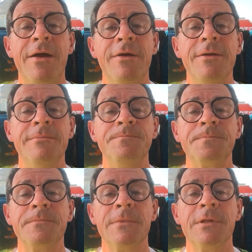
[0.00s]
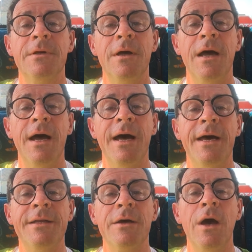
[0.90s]
and then you go, oh,
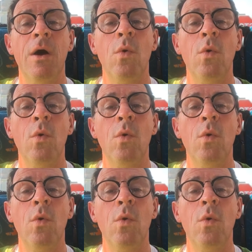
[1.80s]
that's a car.